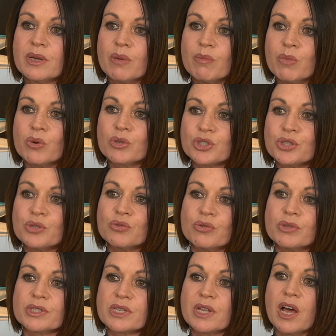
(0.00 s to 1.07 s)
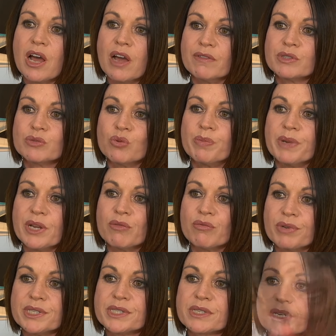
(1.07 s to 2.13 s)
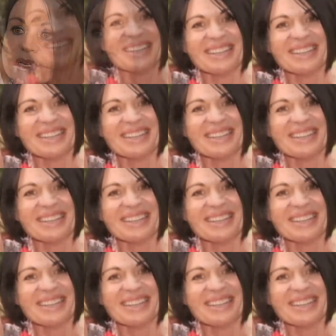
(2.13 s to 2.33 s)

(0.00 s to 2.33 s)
more children's lives will be at risk.